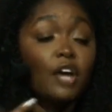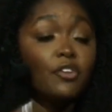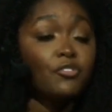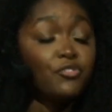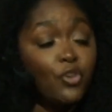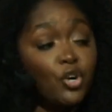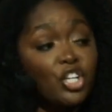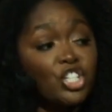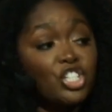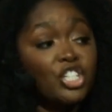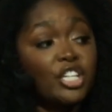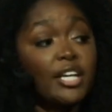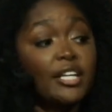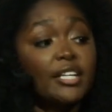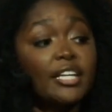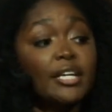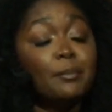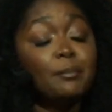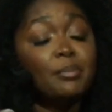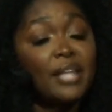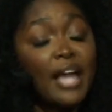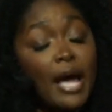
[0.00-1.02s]

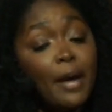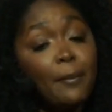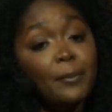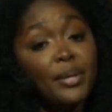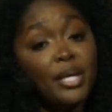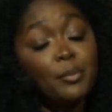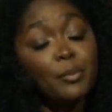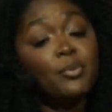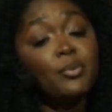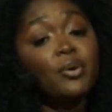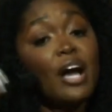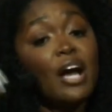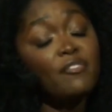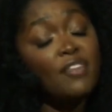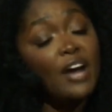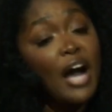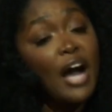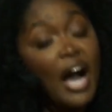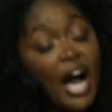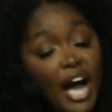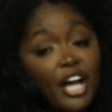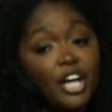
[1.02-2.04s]
unfortunately, Black people have
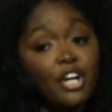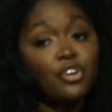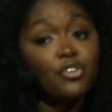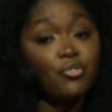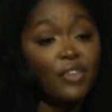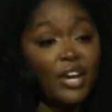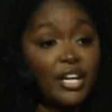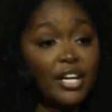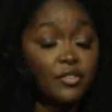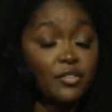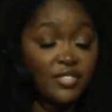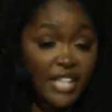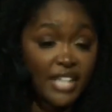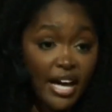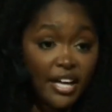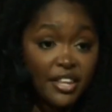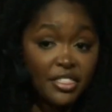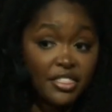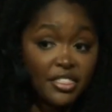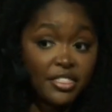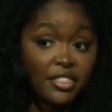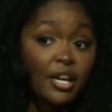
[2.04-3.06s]
a higher rate of
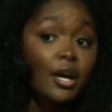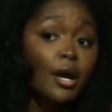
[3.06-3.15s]
death